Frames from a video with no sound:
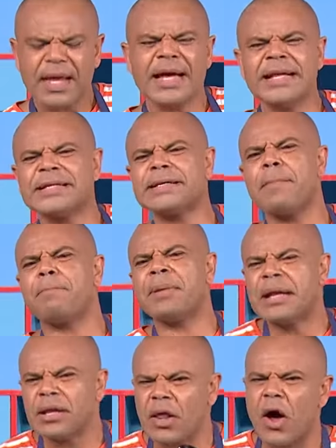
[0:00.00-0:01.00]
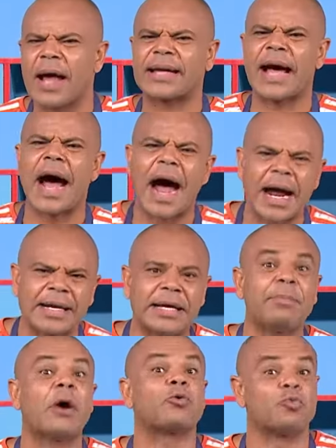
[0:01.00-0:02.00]
It's a bit like honey
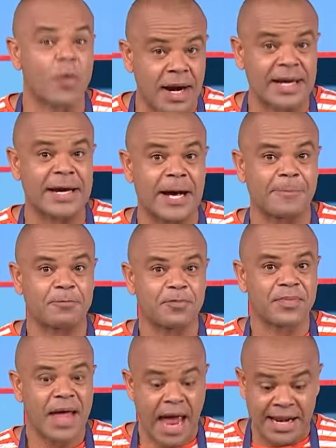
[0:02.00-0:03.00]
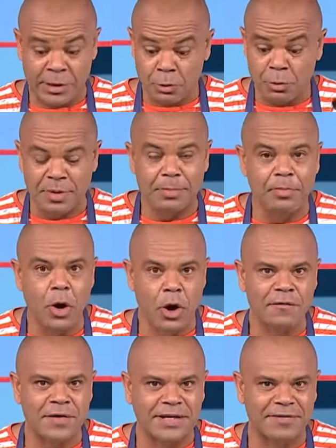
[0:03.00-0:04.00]
but runnier, and it will be
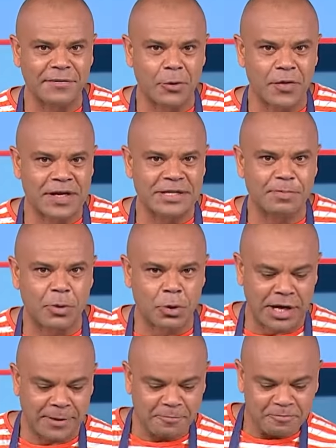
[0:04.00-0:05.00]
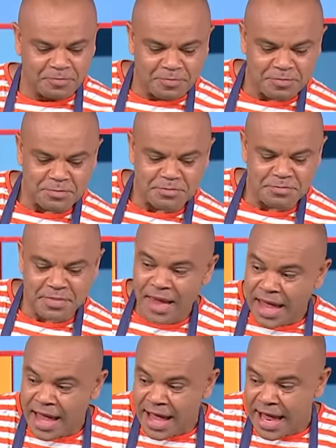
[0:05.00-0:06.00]
perfect for this pudding.
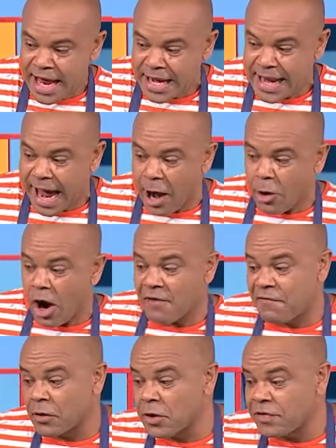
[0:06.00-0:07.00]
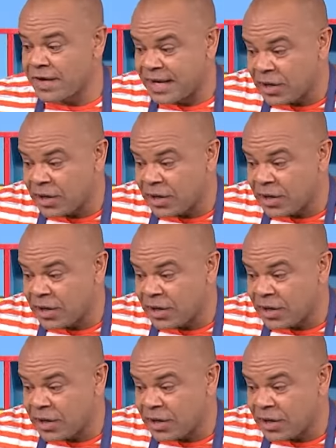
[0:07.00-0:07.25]
Now, I've followed the